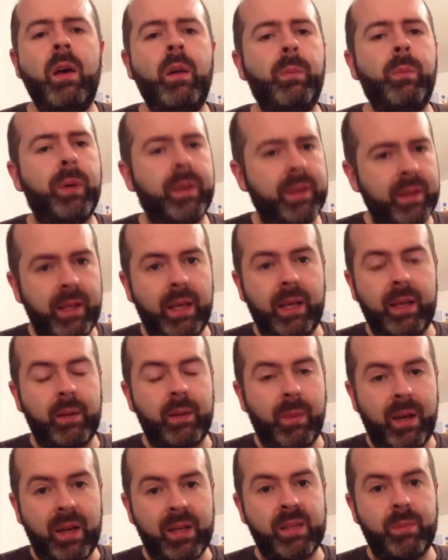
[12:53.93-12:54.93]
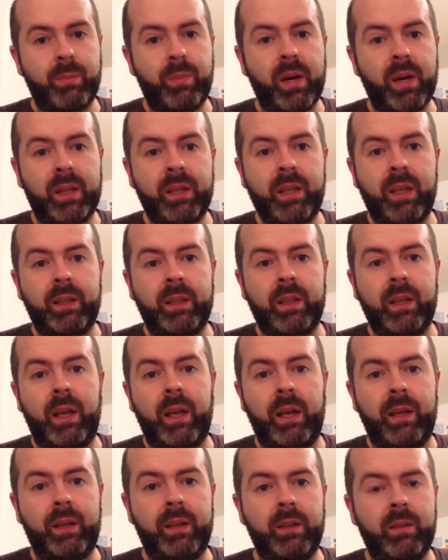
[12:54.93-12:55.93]
but then I managed to break that
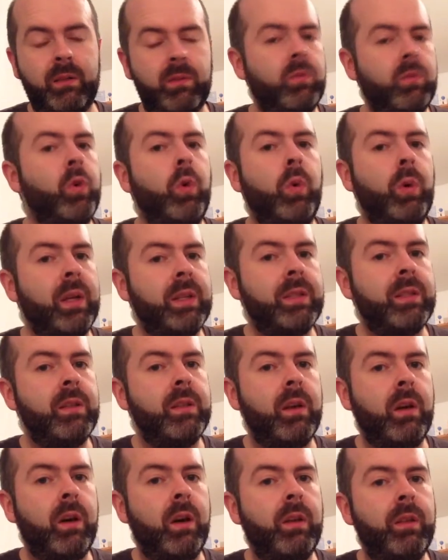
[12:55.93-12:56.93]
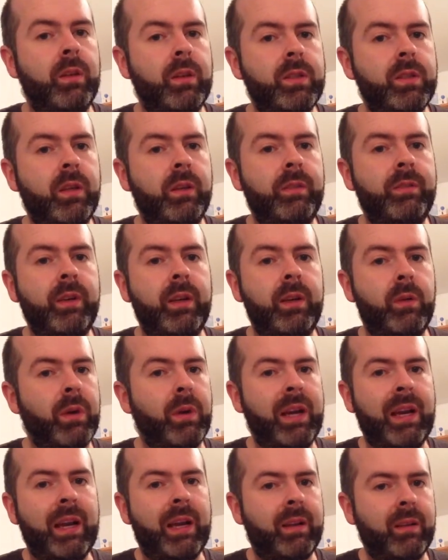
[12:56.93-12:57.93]
and go and listen to other stuff, and I
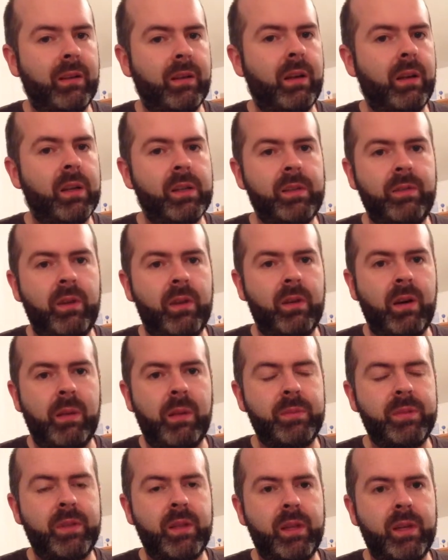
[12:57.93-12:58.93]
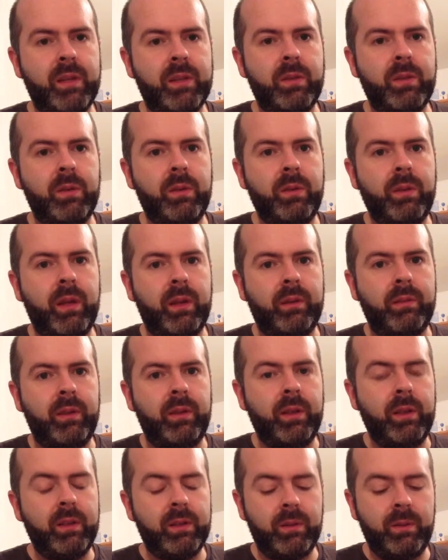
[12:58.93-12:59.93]
really like lots of other albums of theirs too, thankfully.
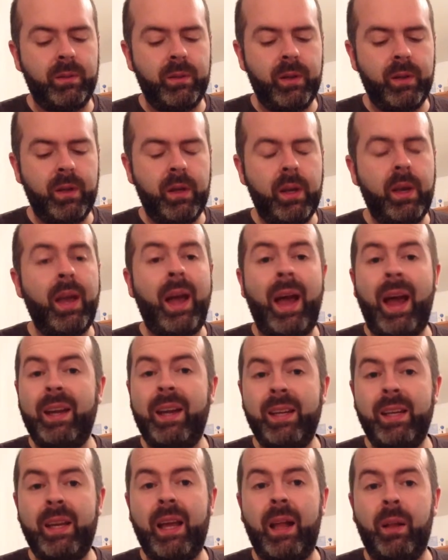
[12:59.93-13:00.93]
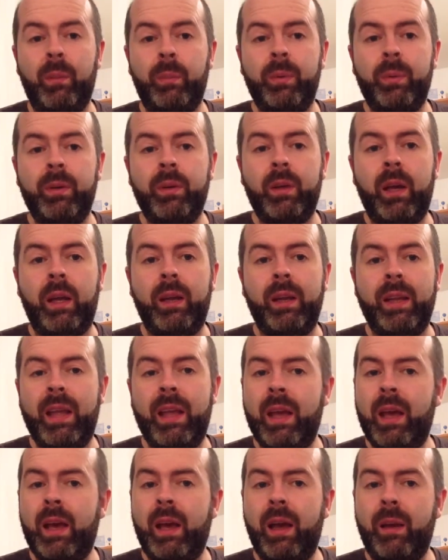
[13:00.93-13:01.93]
So I need help, and
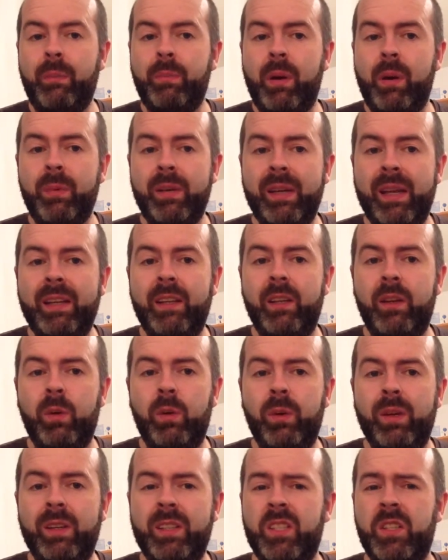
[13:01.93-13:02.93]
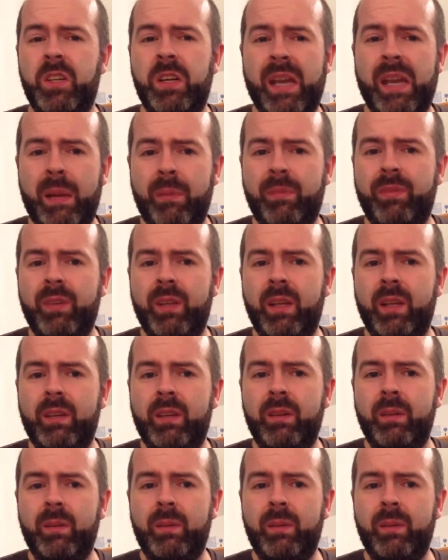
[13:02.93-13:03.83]
I probably need to know, is there a name for that?